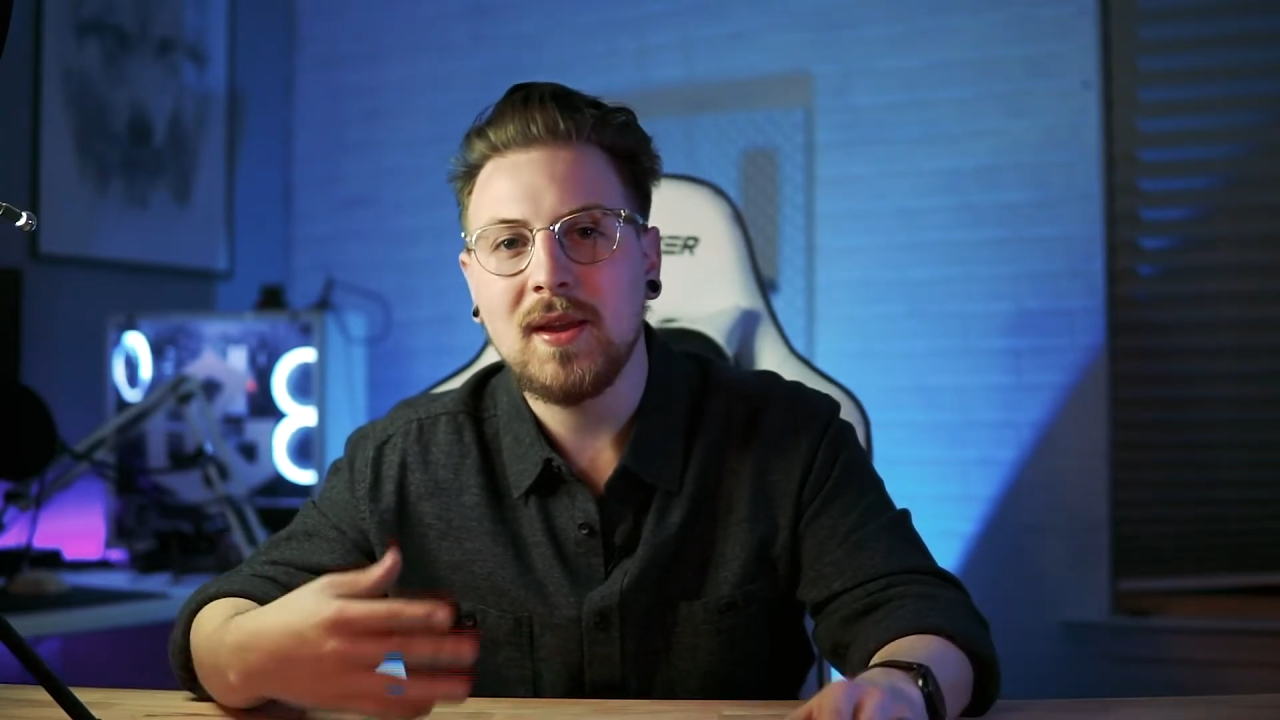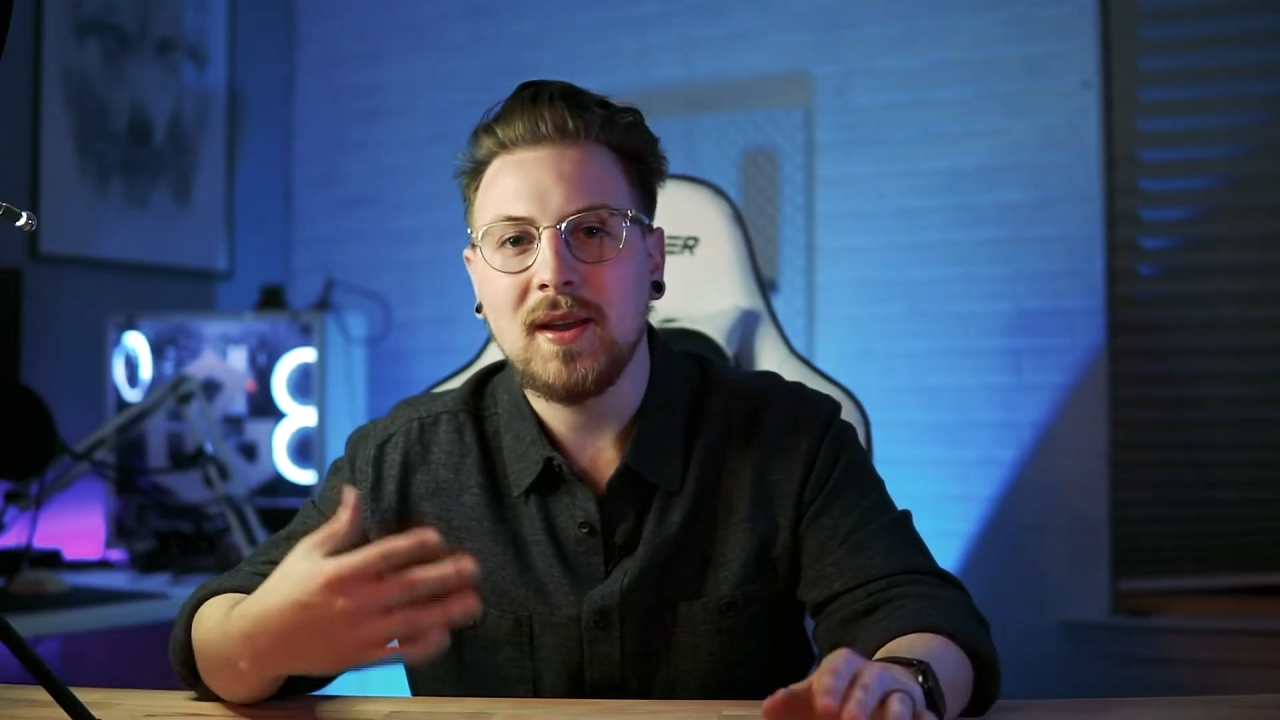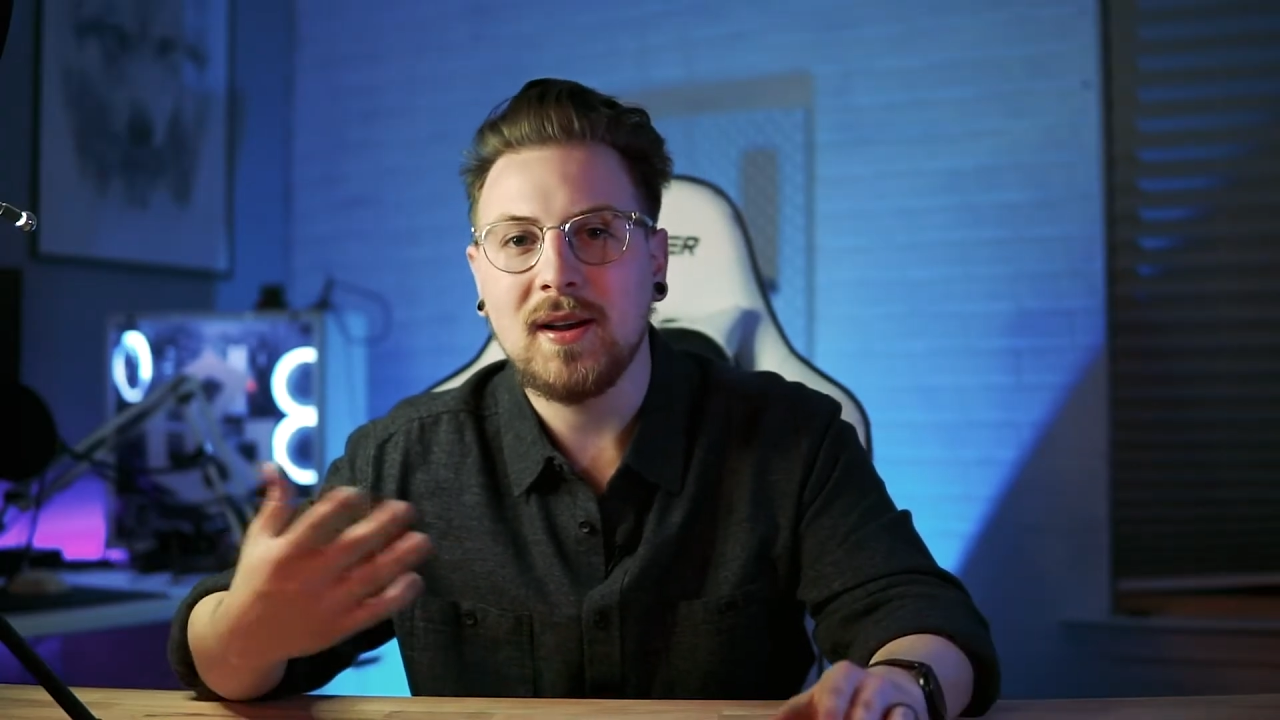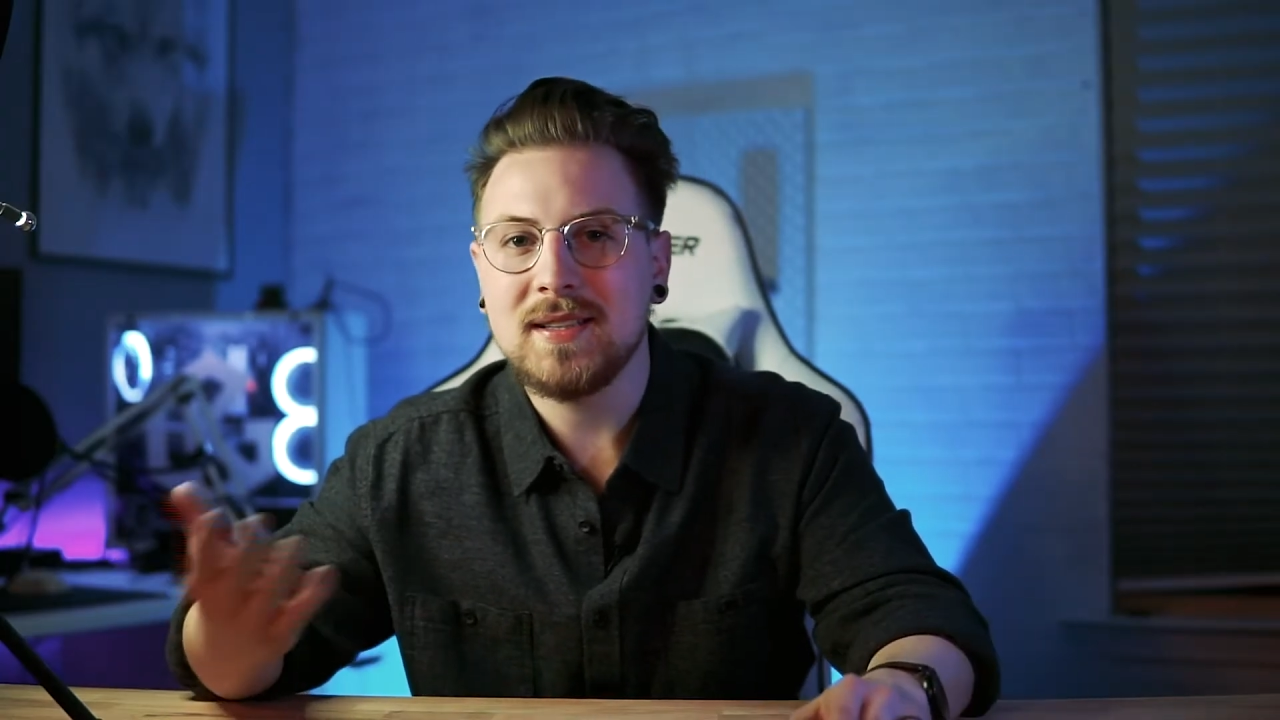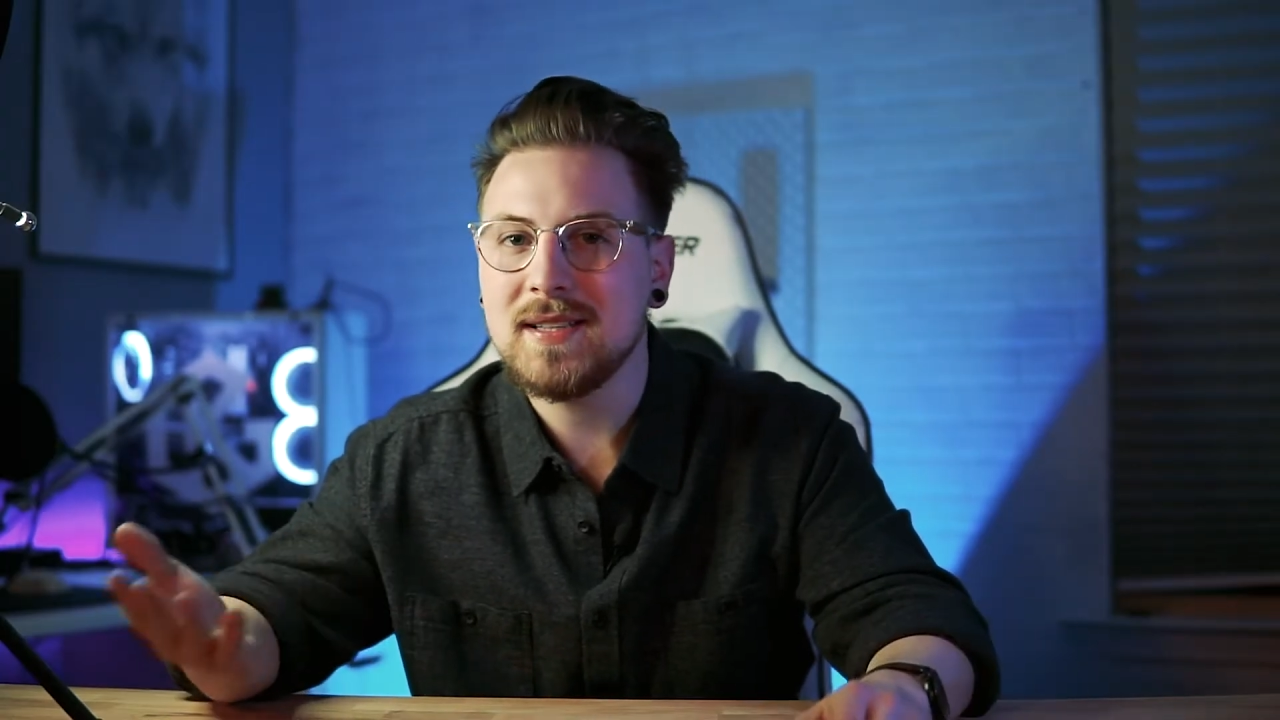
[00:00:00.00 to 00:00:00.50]

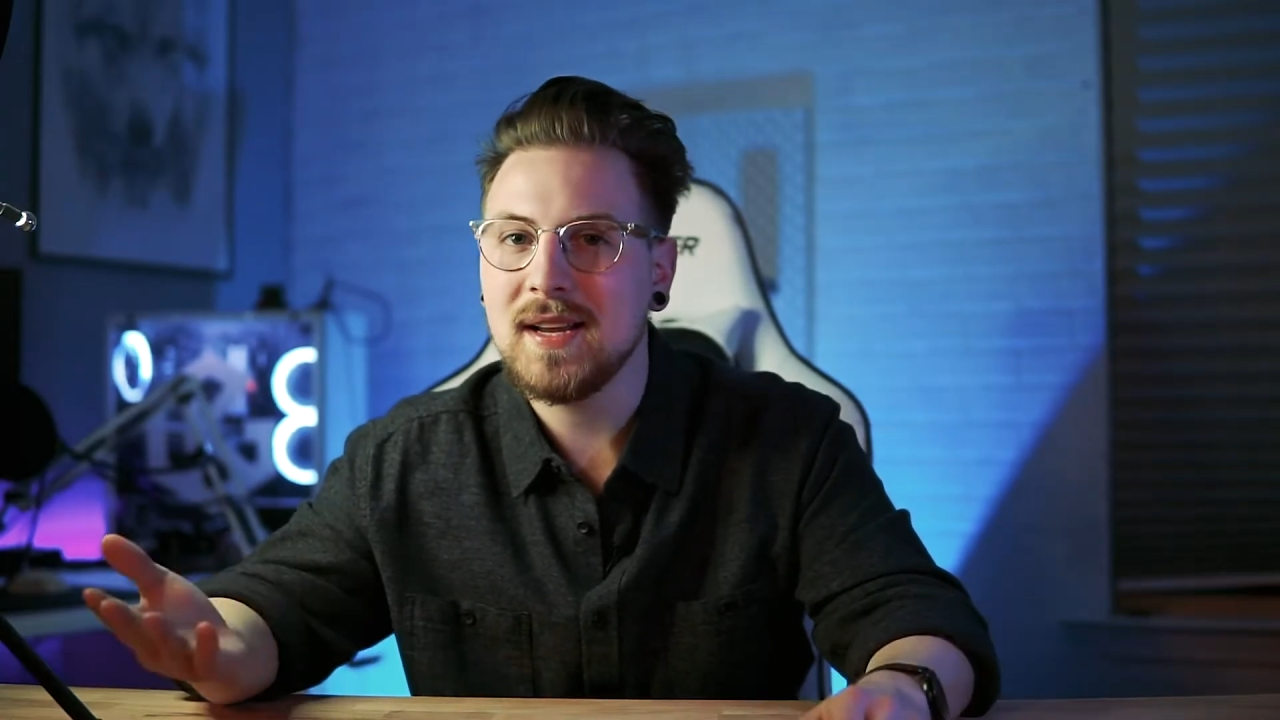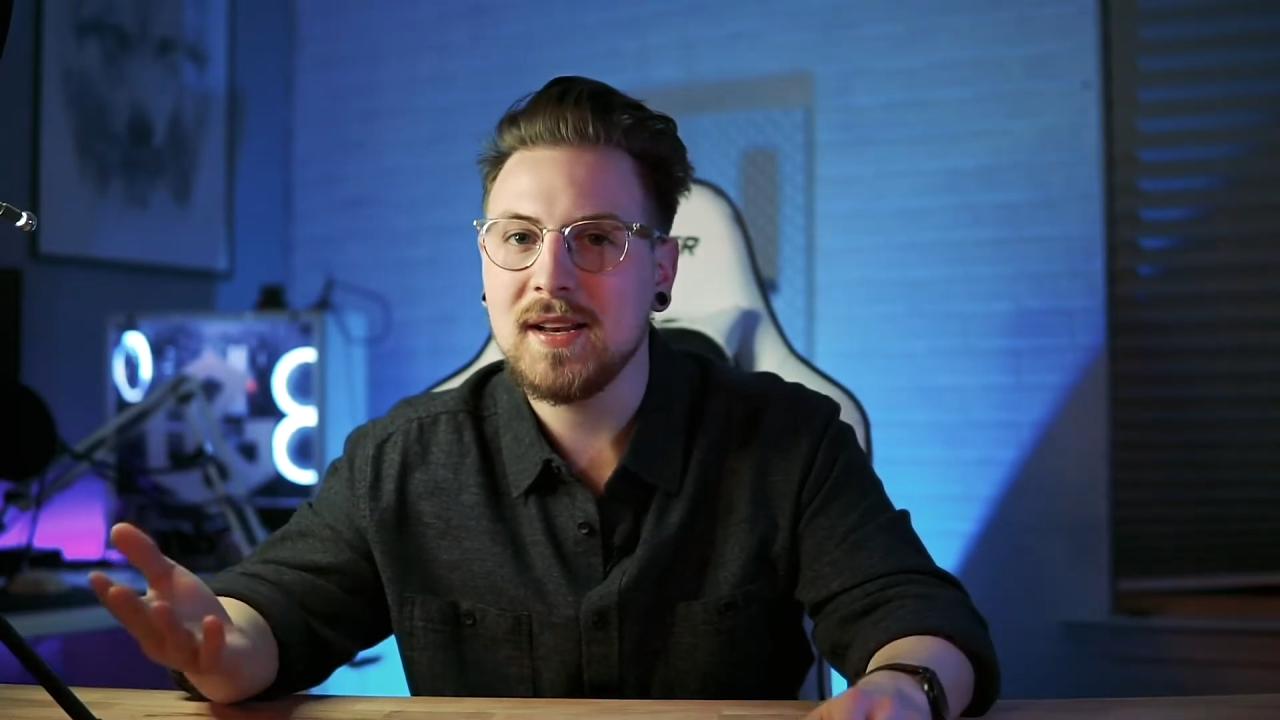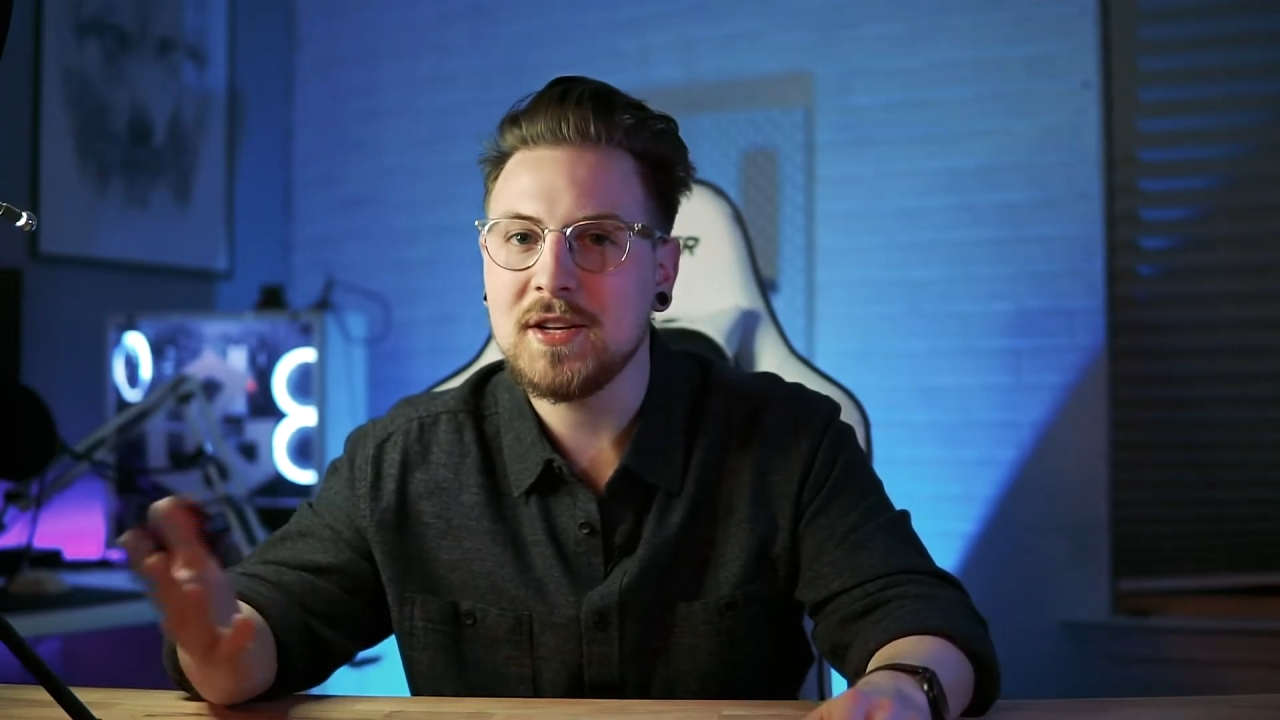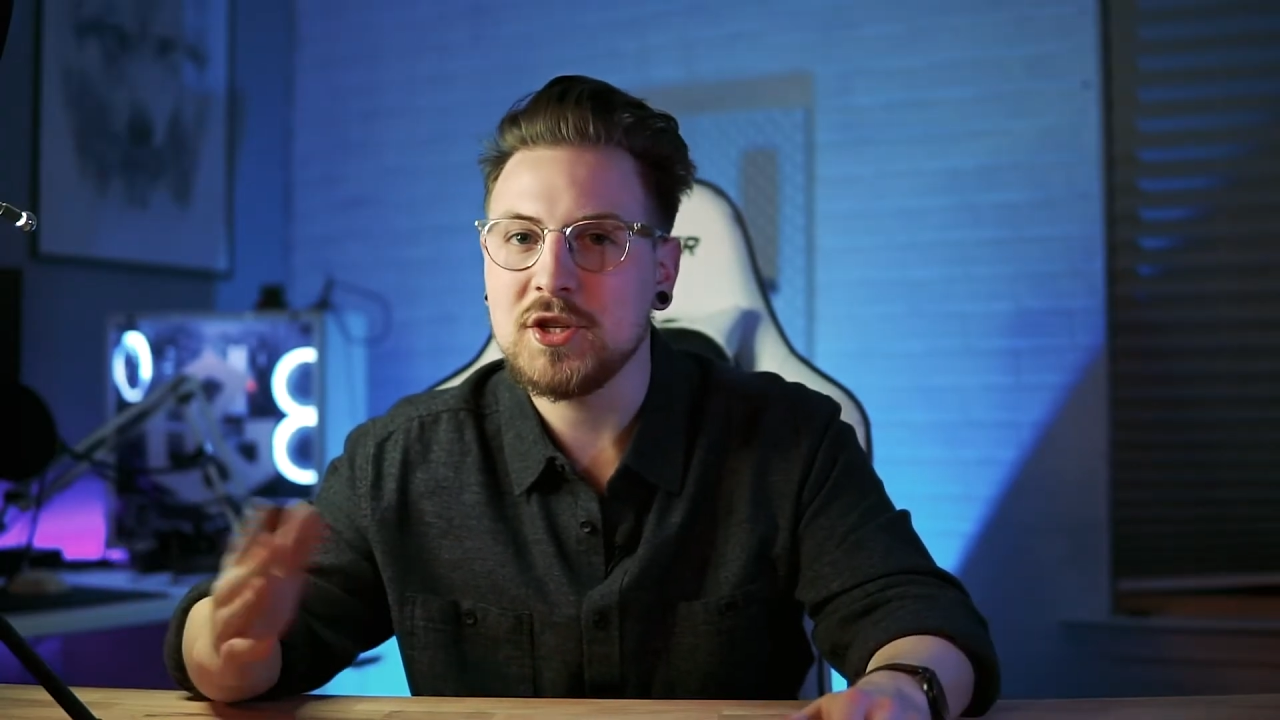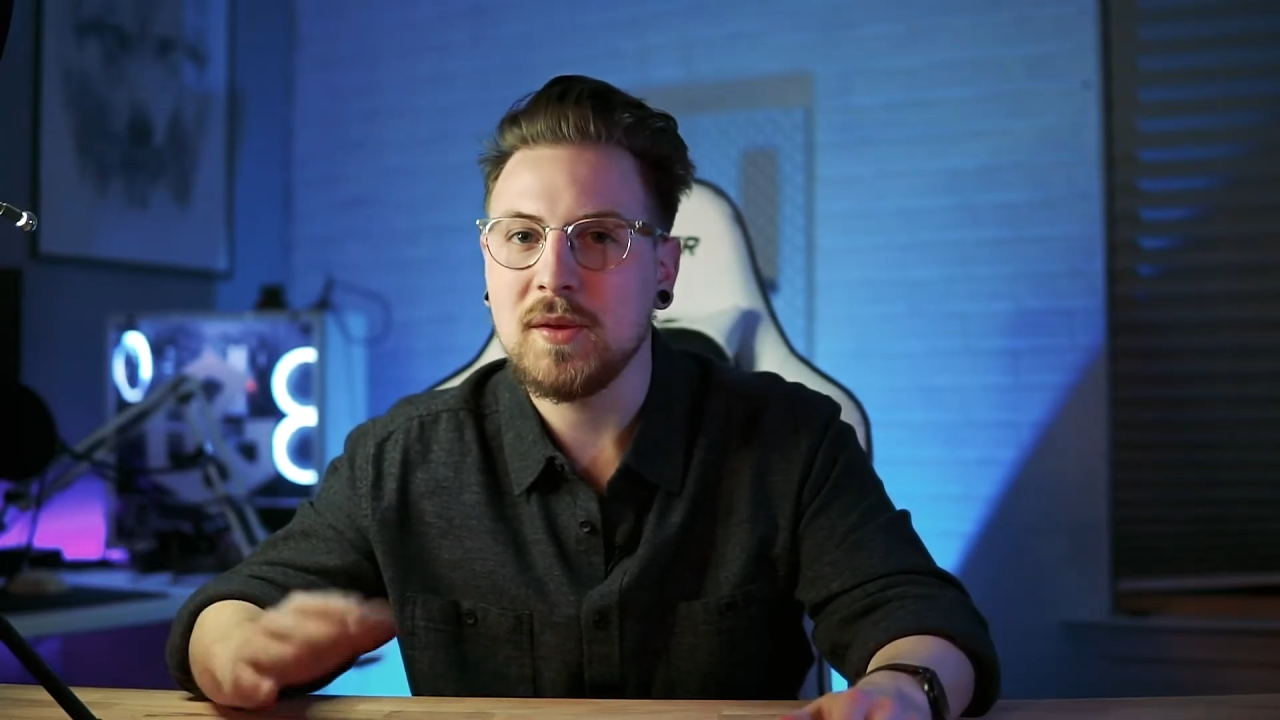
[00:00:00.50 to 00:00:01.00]
and let's take
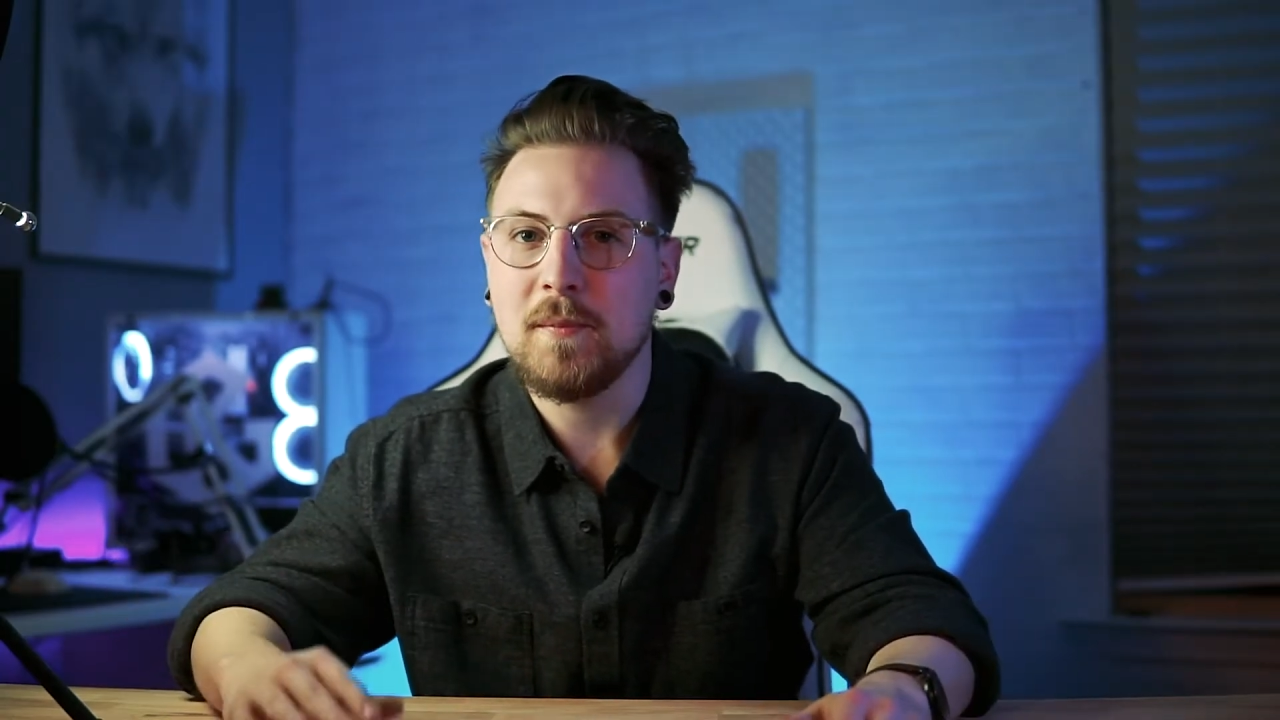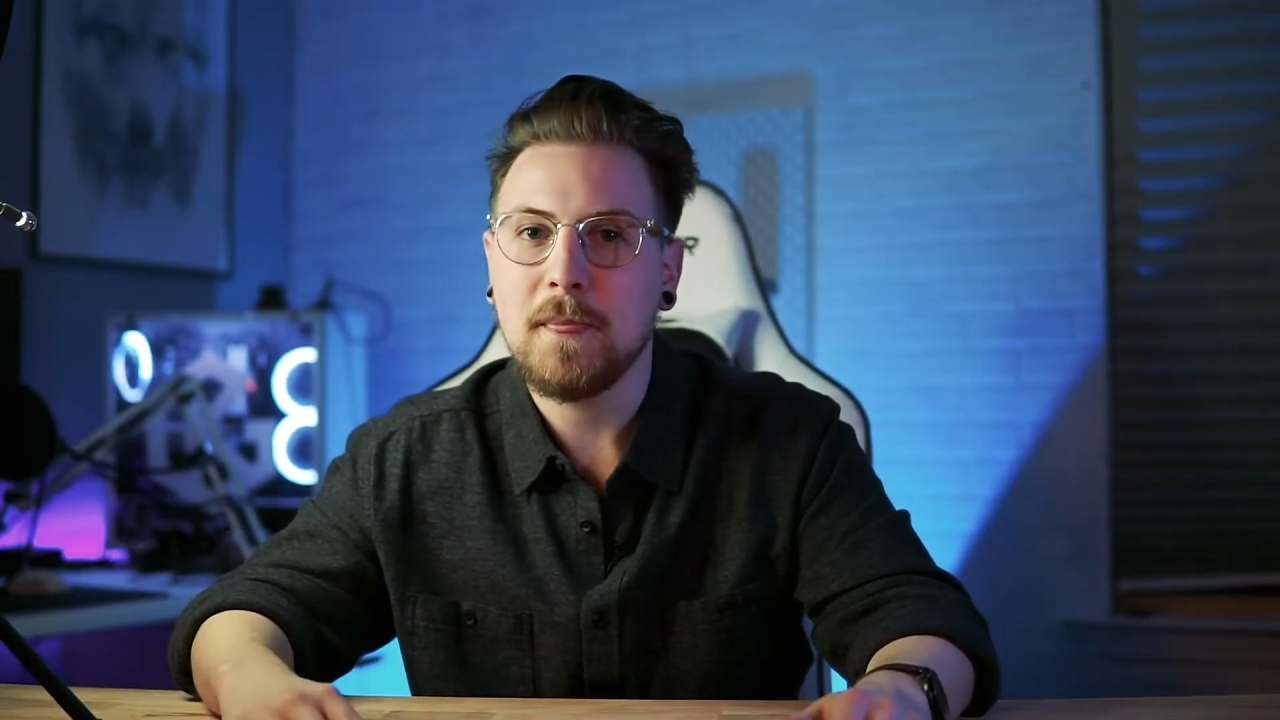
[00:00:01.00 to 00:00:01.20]
Ninja.